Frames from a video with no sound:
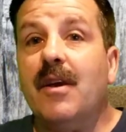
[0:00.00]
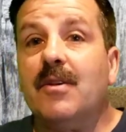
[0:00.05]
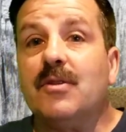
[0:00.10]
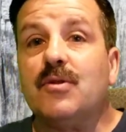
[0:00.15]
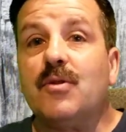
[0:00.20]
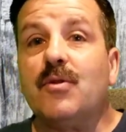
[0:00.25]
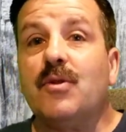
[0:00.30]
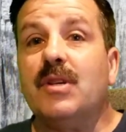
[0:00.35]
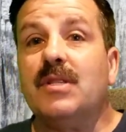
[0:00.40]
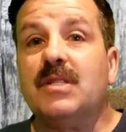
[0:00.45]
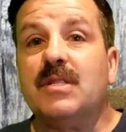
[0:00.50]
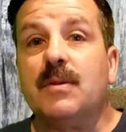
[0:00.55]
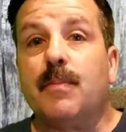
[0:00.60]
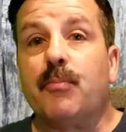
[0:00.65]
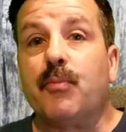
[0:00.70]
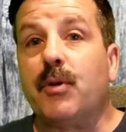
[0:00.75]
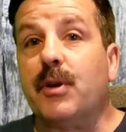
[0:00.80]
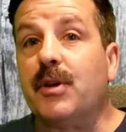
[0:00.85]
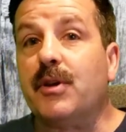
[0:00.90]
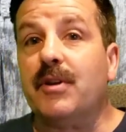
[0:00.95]
So this is a
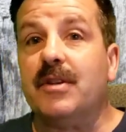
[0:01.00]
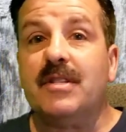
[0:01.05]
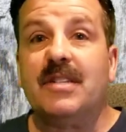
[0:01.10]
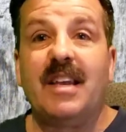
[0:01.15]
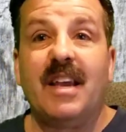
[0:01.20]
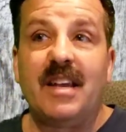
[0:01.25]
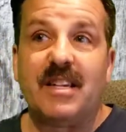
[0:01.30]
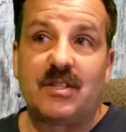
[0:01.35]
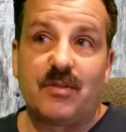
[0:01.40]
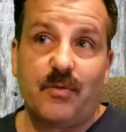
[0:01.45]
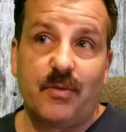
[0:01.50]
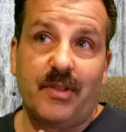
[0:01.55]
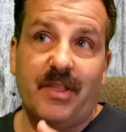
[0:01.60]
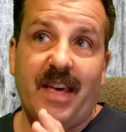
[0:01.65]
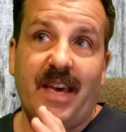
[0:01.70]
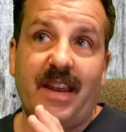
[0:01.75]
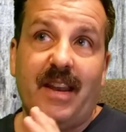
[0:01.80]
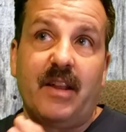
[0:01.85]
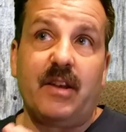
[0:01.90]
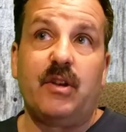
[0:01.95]
pretty good test with
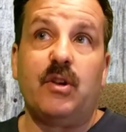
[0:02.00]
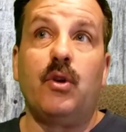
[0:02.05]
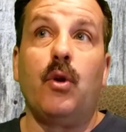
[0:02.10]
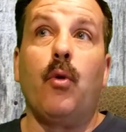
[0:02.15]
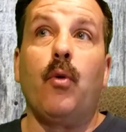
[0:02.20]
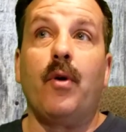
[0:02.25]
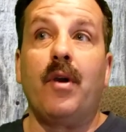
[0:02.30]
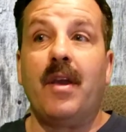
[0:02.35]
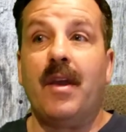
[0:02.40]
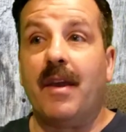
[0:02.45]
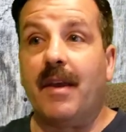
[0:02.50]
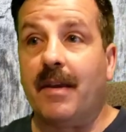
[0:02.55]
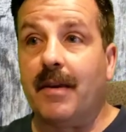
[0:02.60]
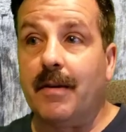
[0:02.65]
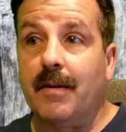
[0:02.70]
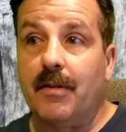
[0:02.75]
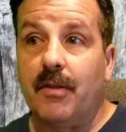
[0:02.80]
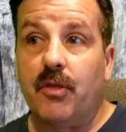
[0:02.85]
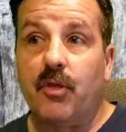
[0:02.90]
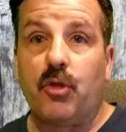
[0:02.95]
that
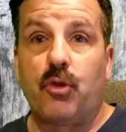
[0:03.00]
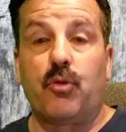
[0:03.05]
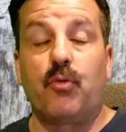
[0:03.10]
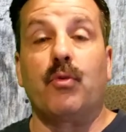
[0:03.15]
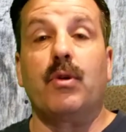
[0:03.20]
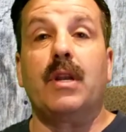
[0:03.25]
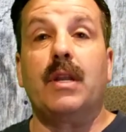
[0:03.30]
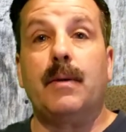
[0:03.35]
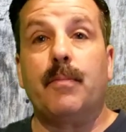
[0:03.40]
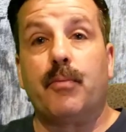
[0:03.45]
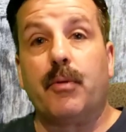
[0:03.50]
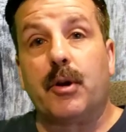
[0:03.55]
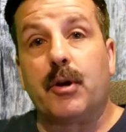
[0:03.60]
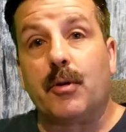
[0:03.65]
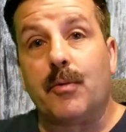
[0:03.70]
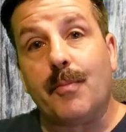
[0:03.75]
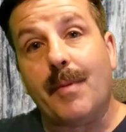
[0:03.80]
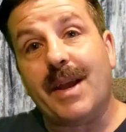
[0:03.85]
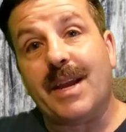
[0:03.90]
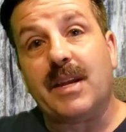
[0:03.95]
annoying 3D
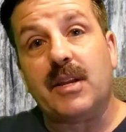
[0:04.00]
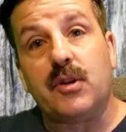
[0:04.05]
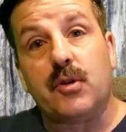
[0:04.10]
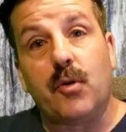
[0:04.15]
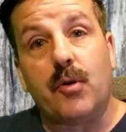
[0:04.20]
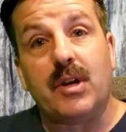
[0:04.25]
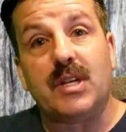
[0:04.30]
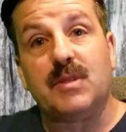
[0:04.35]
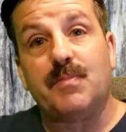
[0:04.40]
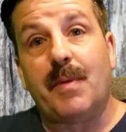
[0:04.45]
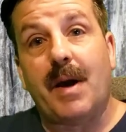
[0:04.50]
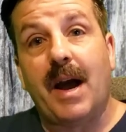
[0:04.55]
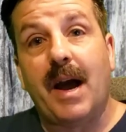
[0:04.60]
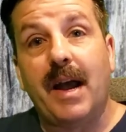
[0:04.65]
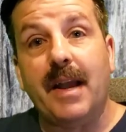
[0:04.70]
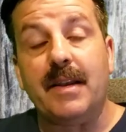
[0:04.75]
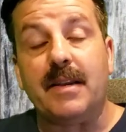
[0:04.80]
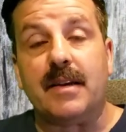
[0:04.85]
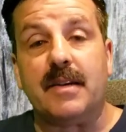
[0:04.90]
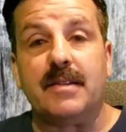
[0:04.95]
printer making noise
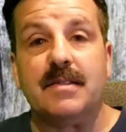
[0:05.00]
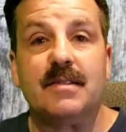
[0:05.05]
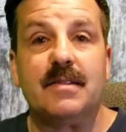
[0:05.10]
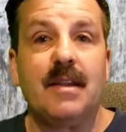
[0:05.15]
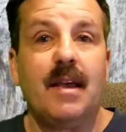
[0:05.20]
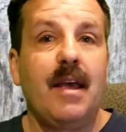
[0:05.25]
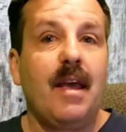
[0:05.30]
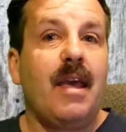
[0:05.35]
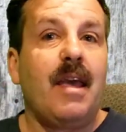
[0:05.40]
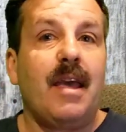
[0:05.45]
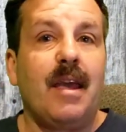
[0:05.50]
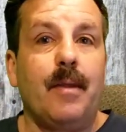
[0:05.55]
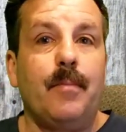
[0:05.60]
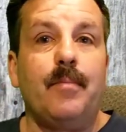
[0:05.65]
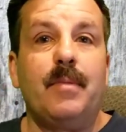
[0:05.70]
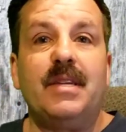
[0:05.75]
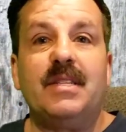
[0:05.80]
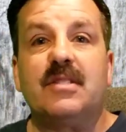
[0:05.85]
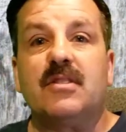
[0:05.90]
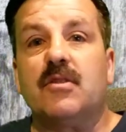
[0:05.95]
behind us
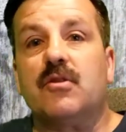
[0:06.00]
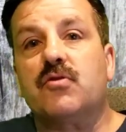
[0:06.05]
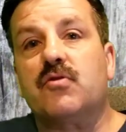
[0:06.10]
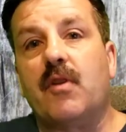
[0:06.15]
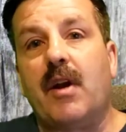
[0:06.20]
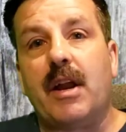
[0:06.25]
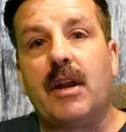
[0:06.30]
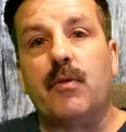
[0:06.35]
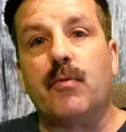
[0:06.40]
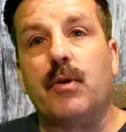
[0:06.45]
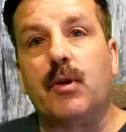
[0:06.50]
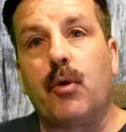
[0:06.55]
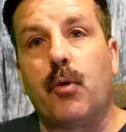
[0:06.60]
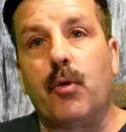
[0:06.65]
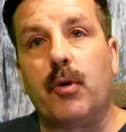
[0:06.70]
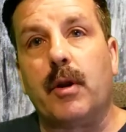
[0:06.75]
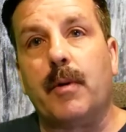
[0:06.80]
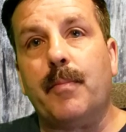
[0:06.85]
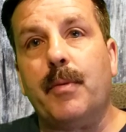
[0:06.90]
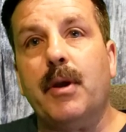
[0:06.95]
and me still trying to
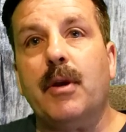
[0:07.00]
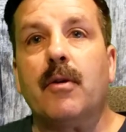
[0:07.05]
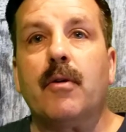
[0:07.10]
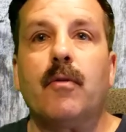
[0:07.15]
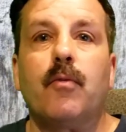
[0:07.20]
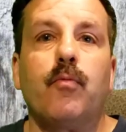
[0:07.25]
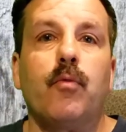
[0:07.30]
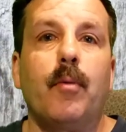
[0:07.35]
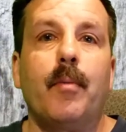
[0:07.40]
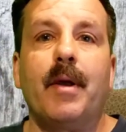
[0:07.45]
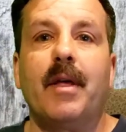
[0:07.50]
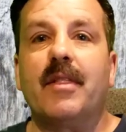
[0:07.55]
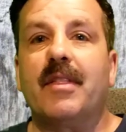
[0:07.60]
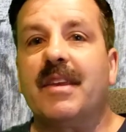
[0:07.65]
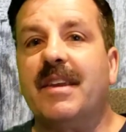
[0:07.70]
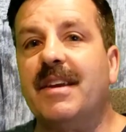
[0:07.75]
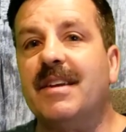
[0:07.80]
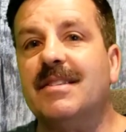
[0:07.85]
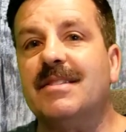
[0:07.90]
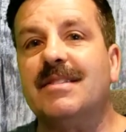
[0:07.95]
record up here, we'll be able to
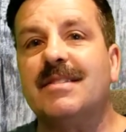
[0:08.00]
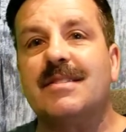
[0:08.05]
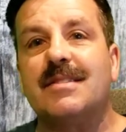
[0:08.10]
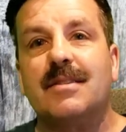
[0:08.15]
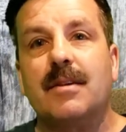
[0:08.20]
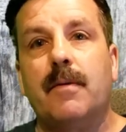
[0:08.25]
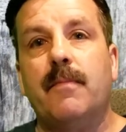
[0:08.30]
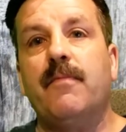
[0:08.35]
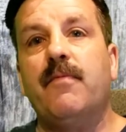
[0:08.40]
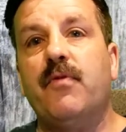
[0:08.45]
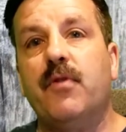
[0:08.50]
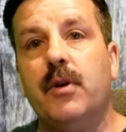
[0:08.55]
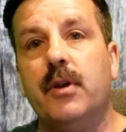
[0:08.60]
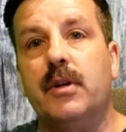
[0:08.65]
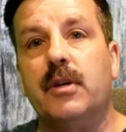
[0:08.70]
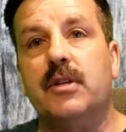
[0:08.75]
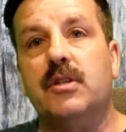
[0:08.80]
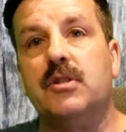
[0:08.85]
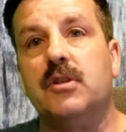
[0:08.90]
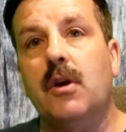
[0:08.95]
get some
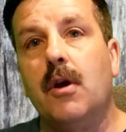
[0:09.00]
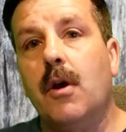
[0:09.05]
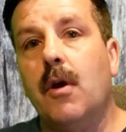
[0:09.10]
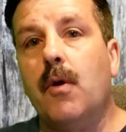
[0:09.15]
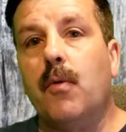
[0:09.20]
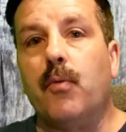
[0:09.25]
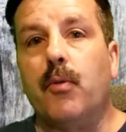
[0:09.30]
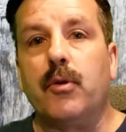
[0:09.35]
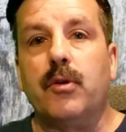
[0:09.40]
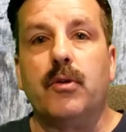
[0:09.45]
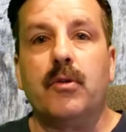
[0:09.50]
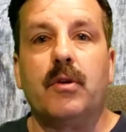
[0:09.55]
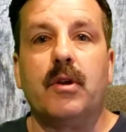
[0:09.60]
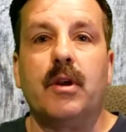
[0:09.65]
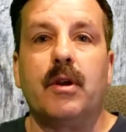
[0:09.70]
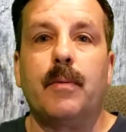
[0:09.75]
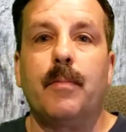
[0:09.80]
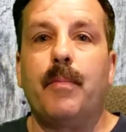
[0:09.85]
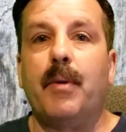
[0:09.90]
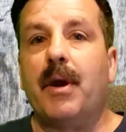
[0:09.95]
footage where you
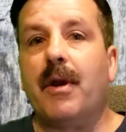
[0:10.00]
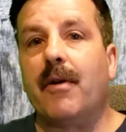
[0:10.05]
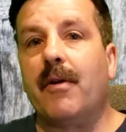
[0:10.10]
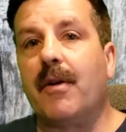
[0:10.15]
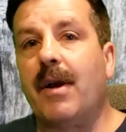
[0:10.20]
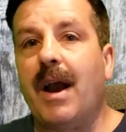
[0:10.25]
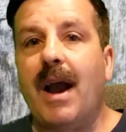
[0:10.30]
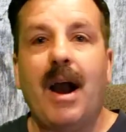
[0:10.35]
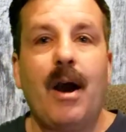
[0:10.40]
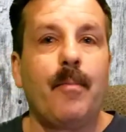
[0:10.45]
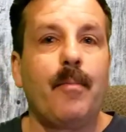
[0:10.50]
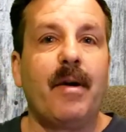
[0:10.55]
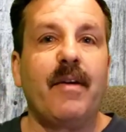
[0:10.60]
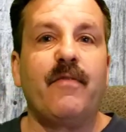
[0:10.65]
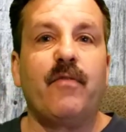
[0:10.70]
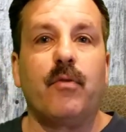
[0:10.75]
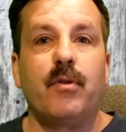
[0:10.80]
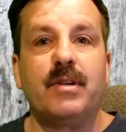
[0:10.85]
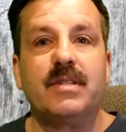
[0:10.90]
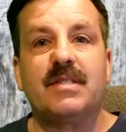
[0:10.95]
can compare how my
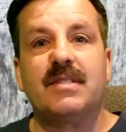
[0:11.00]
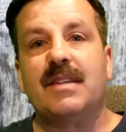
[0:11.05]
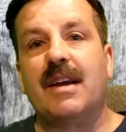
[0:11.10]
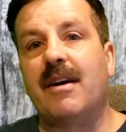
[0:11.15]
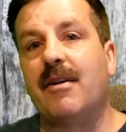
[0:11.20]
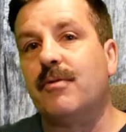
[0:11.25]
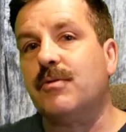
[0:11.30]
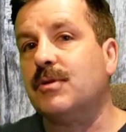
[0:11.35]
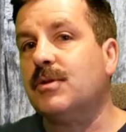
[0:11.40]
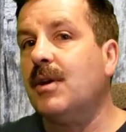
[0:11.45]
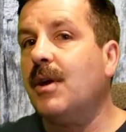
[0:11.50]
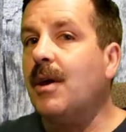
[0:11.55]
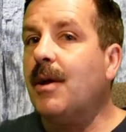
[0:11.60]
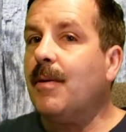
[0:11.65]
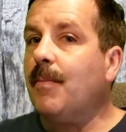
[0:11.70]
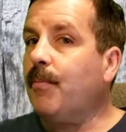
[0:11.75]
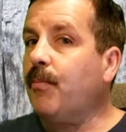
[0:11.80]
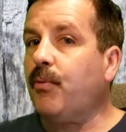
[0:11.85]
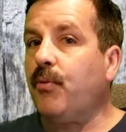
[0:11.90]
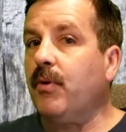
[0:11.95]
voice sounds
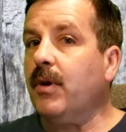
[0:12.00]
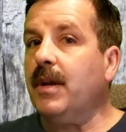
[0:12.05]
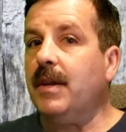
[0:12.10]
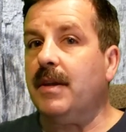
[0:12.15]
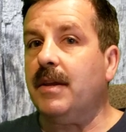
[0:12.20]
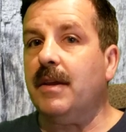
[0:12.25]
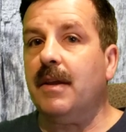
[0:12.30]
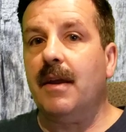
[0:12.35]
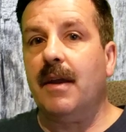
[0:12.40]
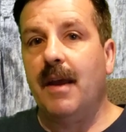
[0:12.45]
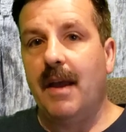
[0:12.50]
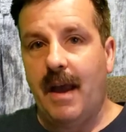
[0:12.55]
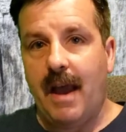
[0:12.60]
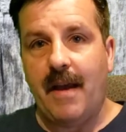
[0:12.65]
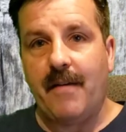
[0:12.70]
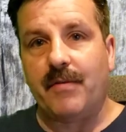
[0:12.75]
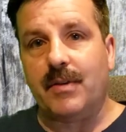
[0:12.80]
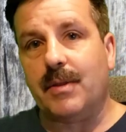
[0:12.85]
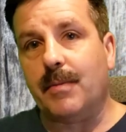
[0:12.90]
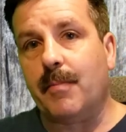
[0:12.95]
pre
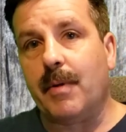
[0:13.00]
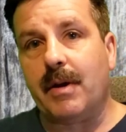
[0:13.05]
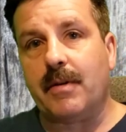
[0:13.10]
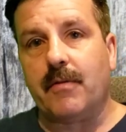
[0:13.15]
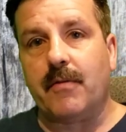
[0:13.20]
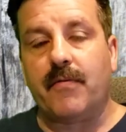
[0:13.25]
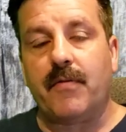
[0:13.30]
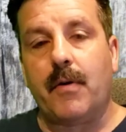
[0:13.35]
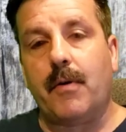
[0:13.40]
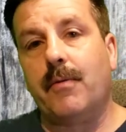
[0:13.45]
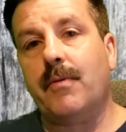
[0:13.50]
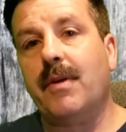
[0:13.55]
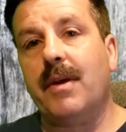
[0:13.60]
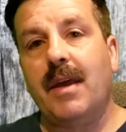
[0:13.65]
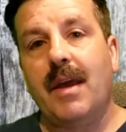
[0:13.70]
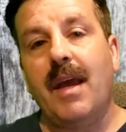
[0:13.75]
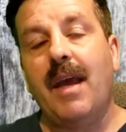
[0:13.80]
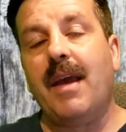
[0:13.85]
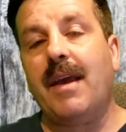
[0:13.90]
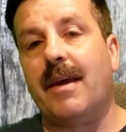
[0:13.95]
having the microphone
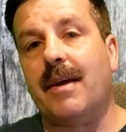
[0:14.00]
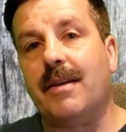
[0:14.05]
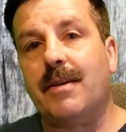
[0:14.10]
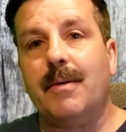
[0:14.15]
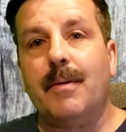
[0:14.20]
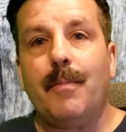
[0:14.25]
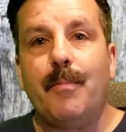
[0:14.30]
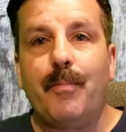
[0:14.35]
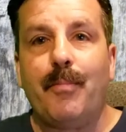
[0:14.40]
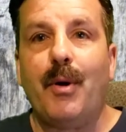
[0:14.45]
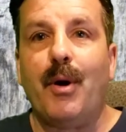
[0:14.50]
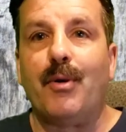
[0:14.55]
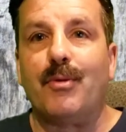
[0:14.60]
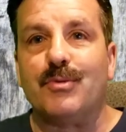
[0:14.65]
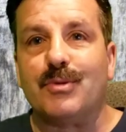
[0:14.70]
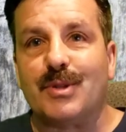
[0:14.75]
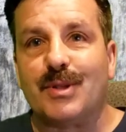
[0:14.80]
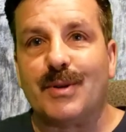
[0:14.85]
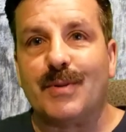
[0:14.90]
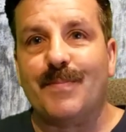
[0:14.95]
and
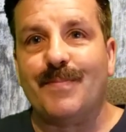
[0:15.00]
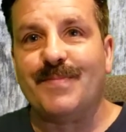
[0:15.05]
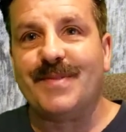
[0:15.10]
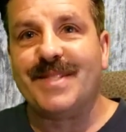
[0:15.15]
post.